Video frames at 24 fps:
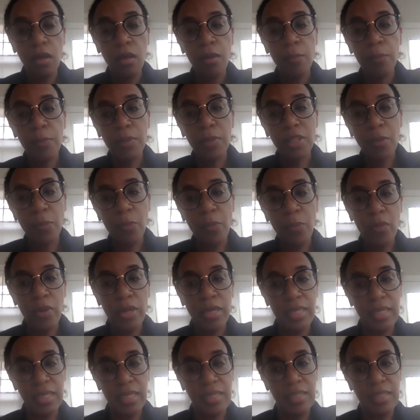But the point
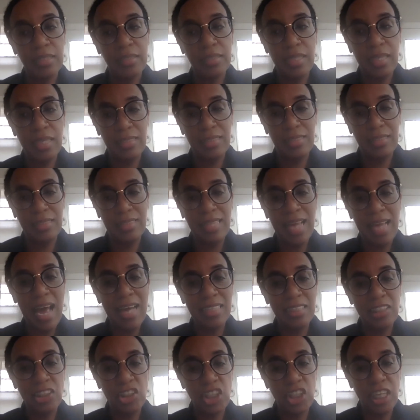is, it's not
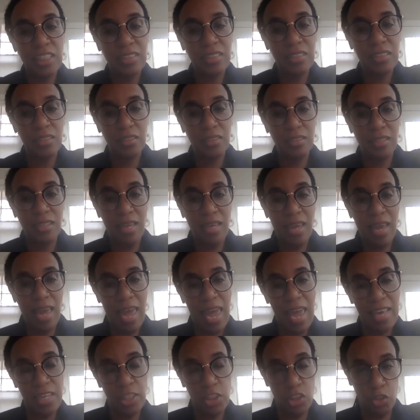just
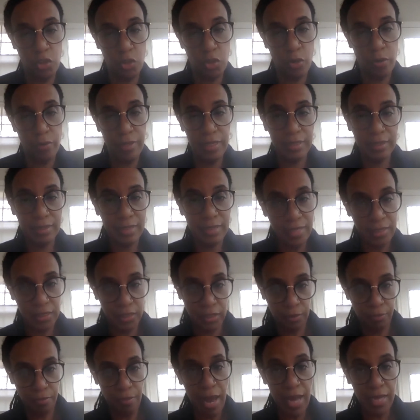a story. It's not
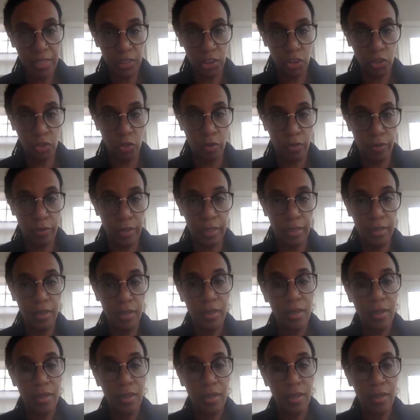just my story.